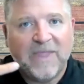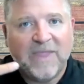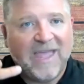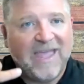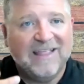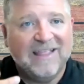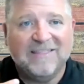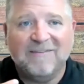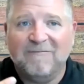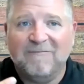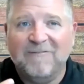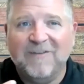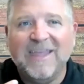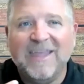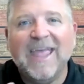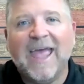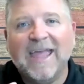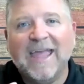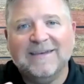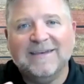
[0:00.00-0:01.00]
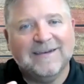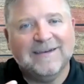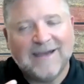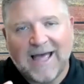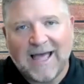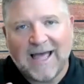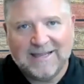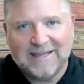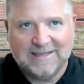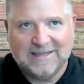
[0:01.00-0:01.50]
"Hey, the VA
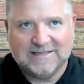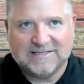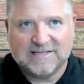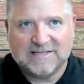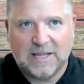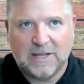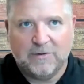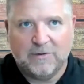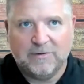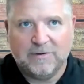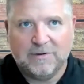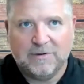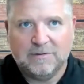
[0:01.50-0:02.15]
denied this loan."